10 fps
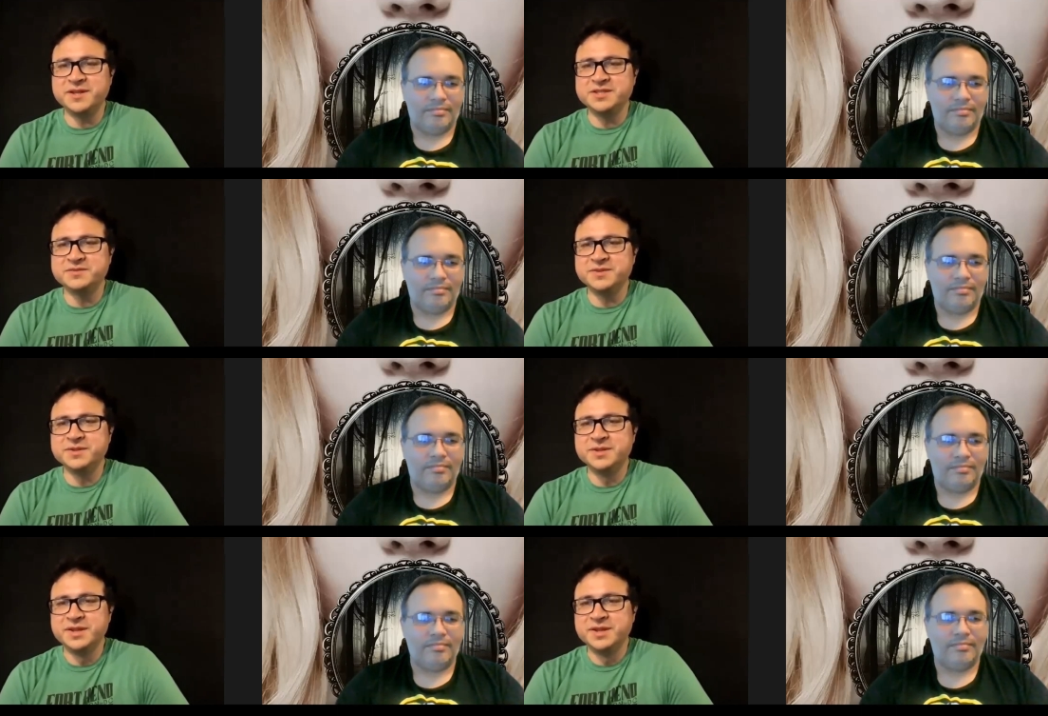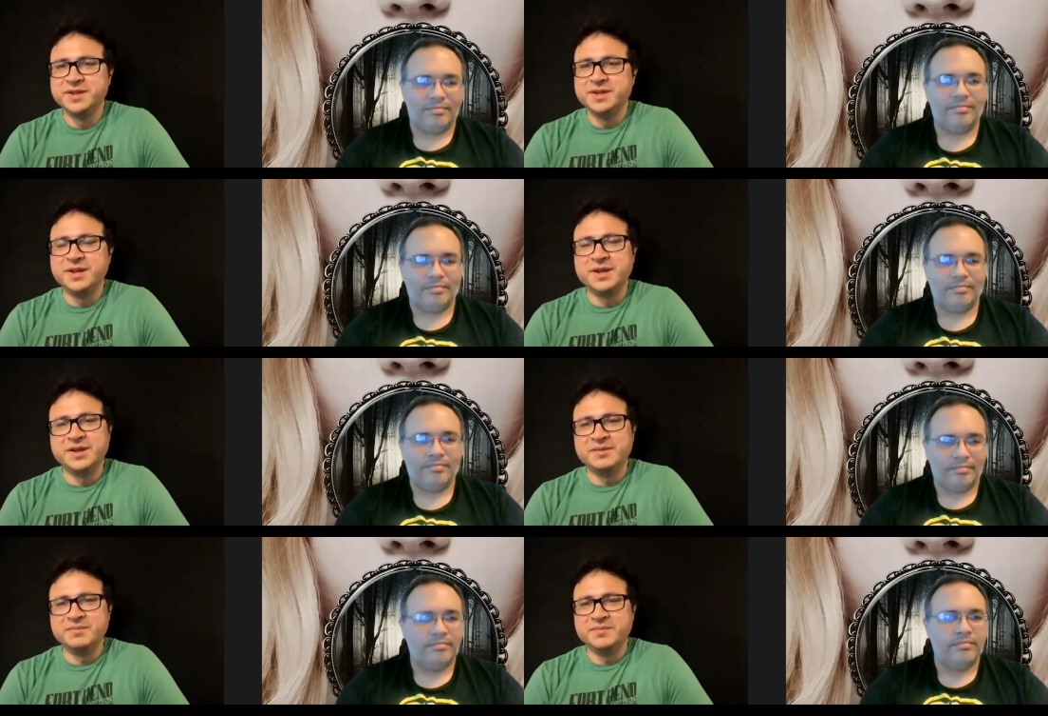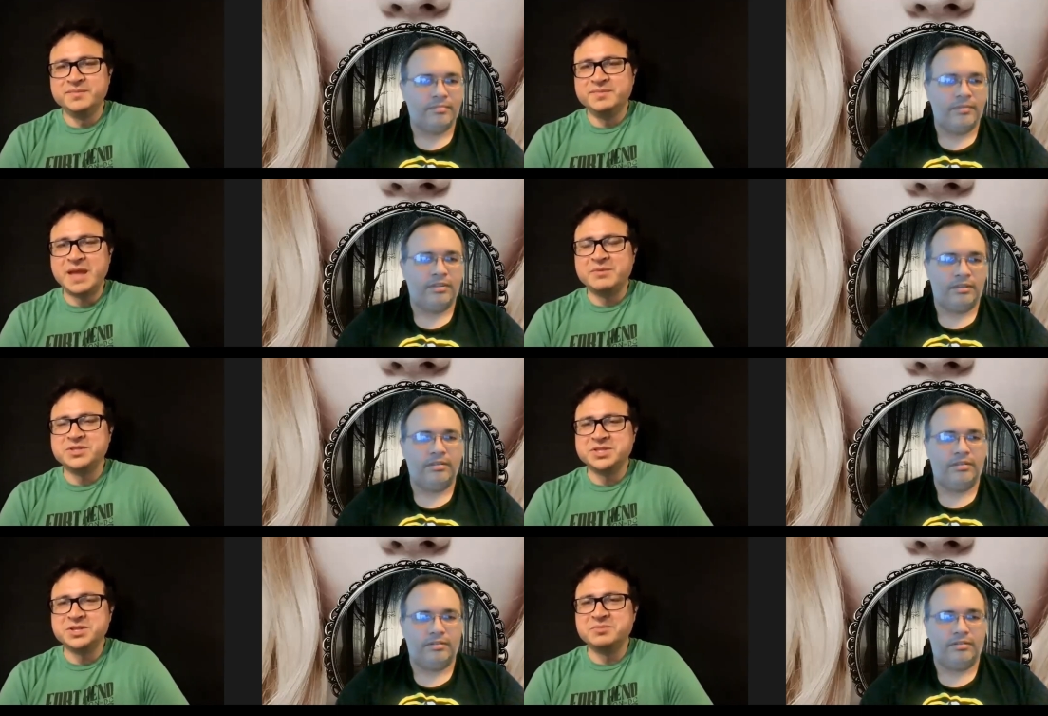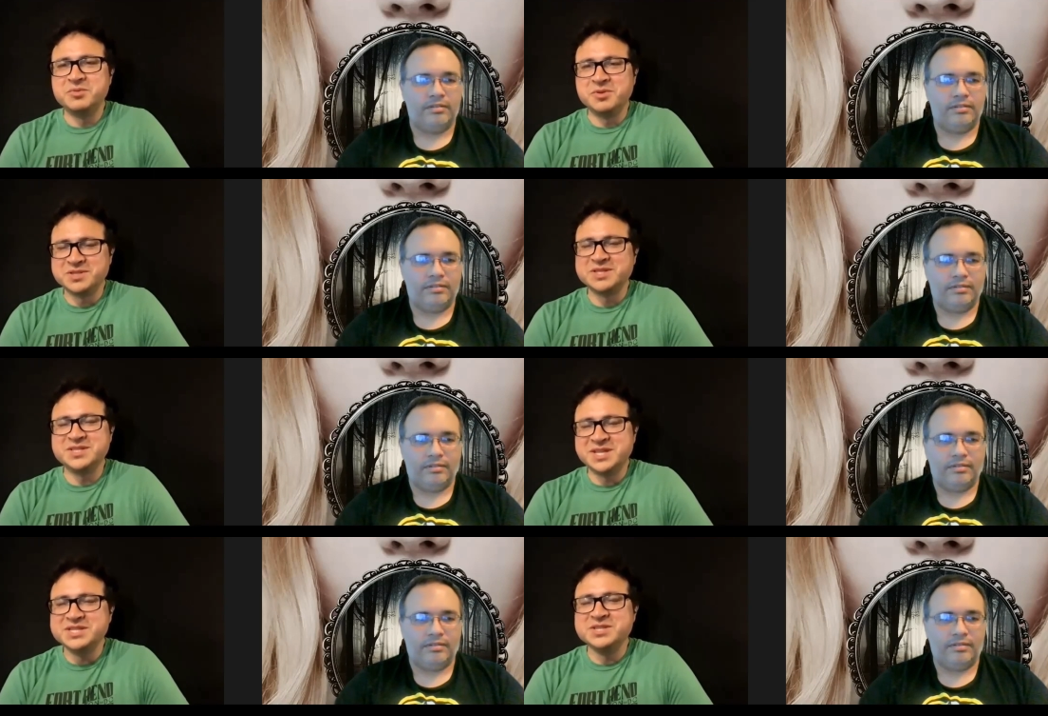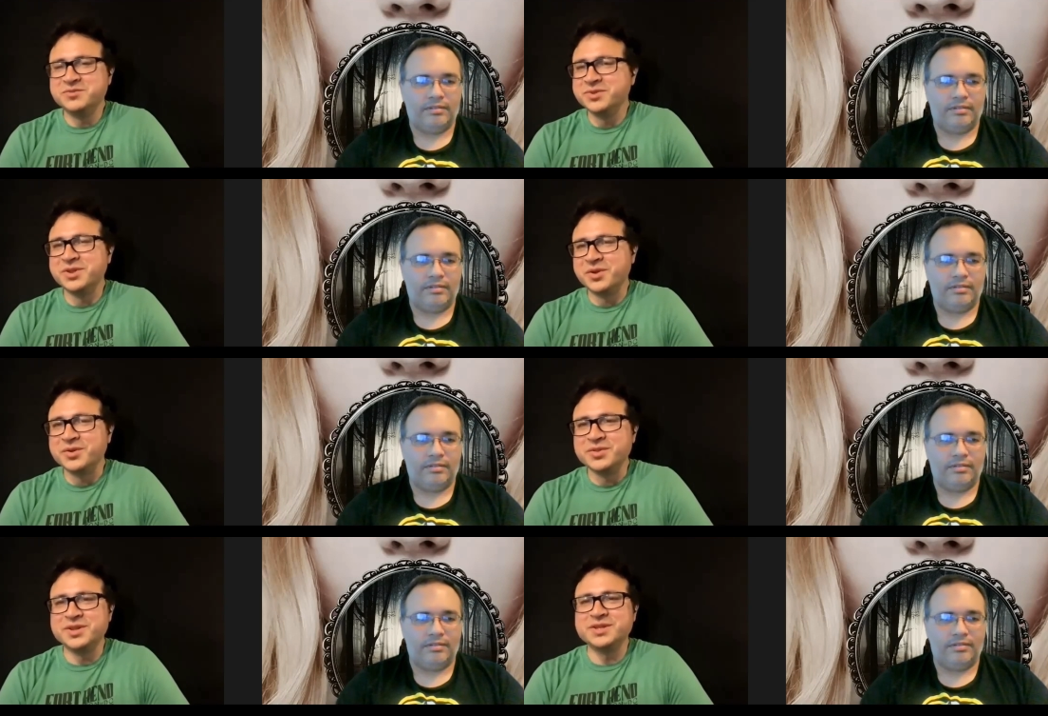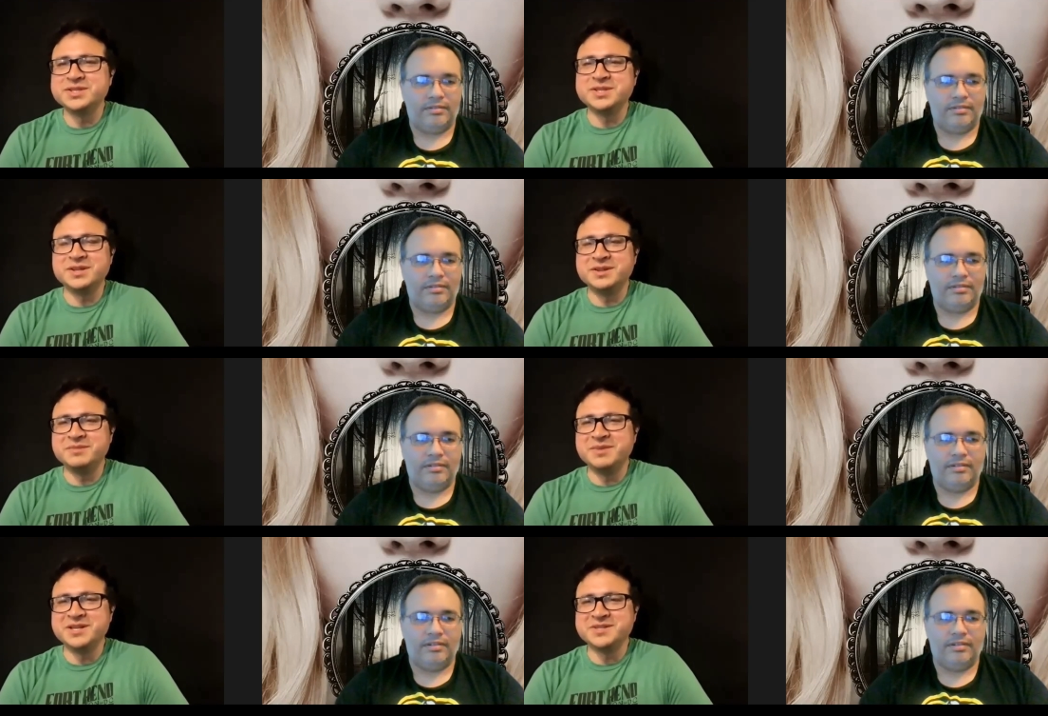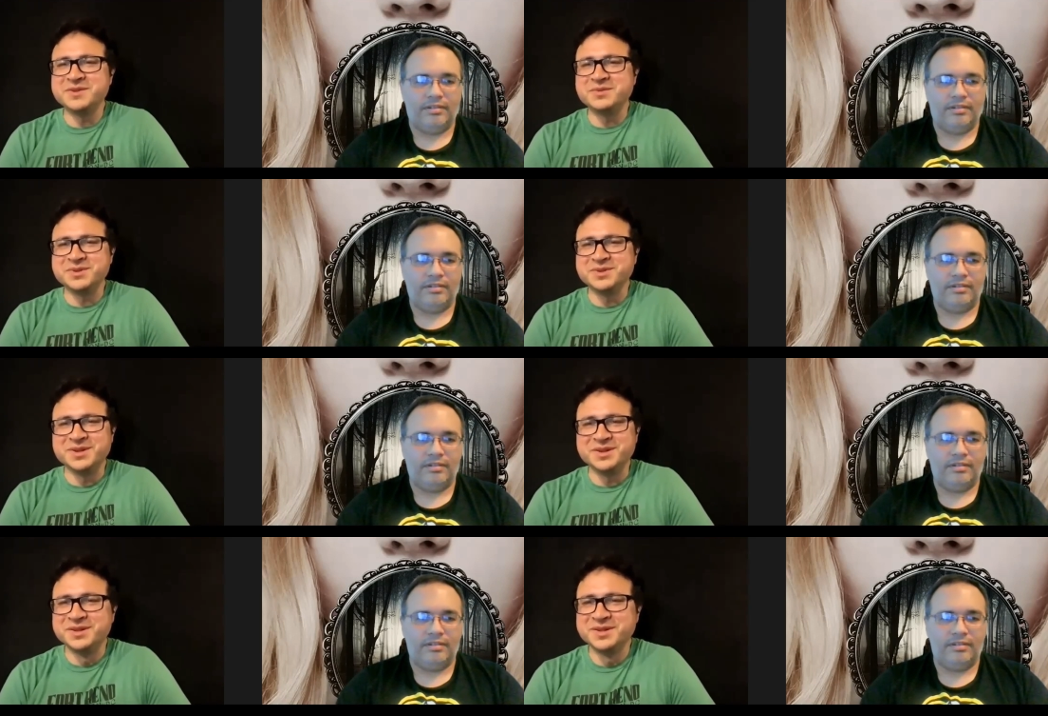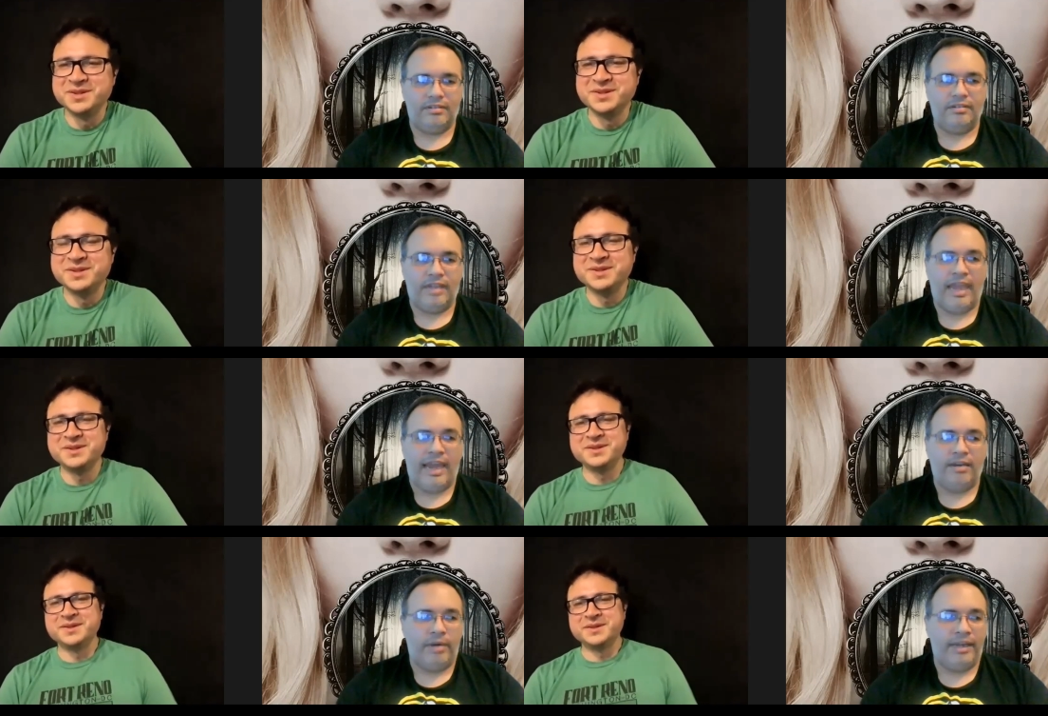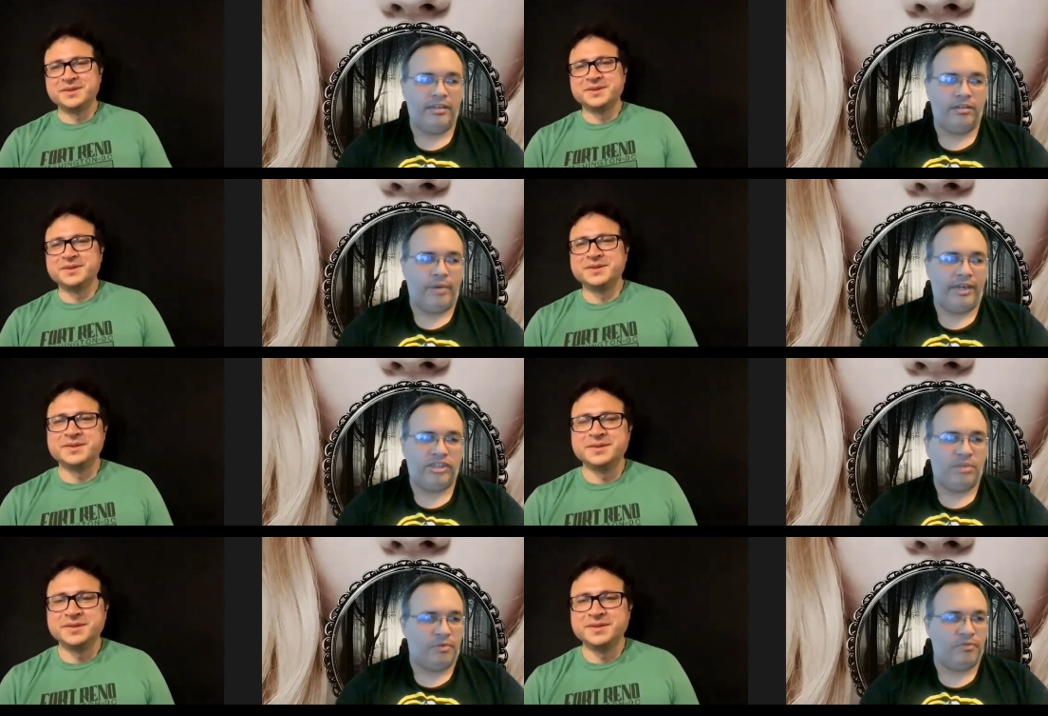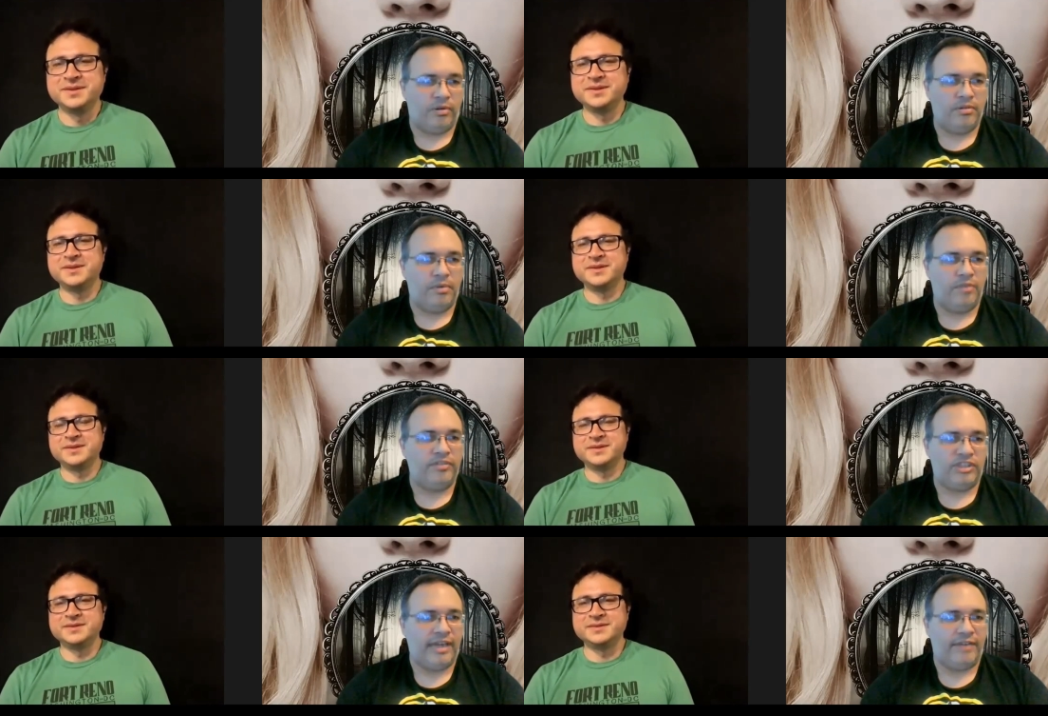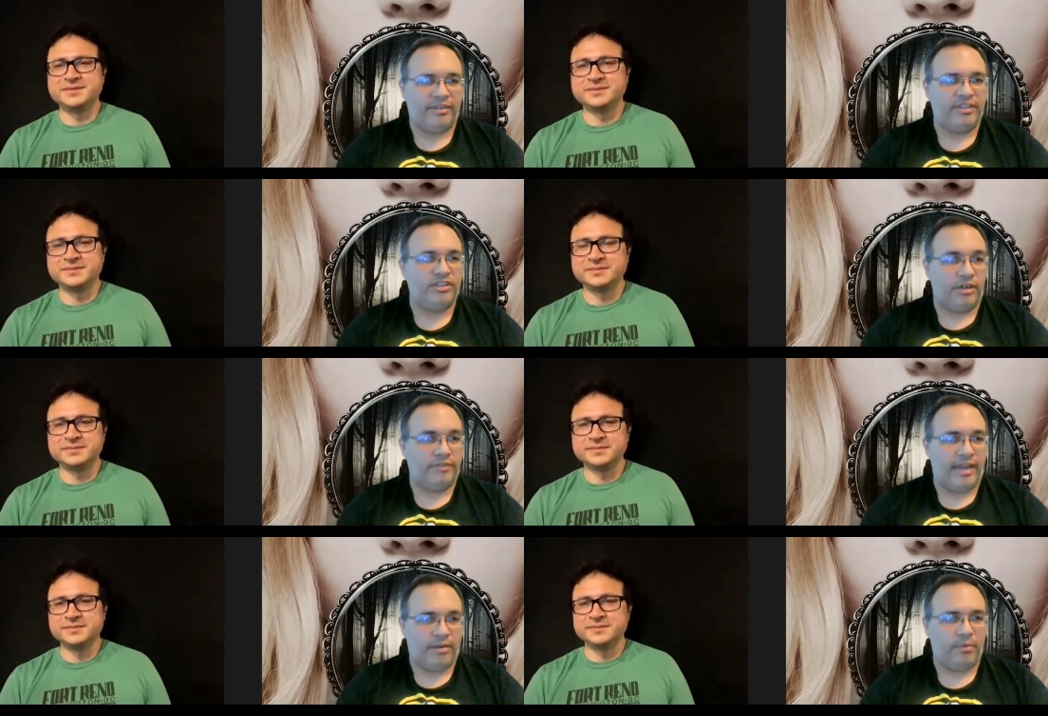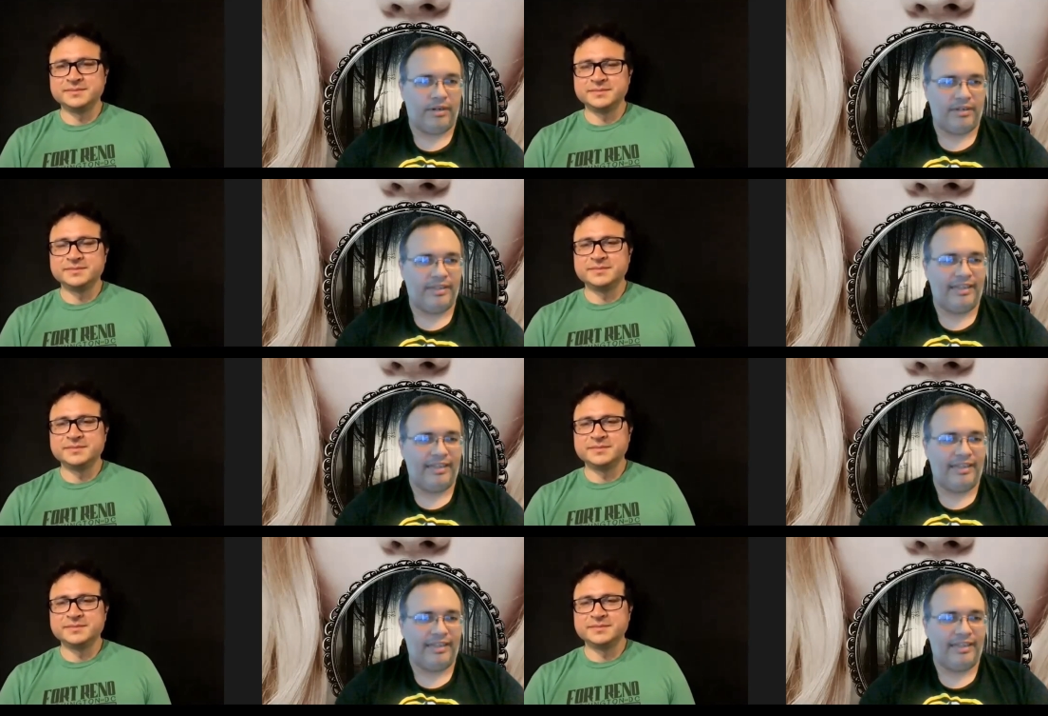Speaker 1: Festival, um, that was just a moment where I was like, Stacey, you've really earned this, and it, it, made us feel real good.
Speaker 2: Yeah, the way the way she performed the movie, she definitely deserved that award.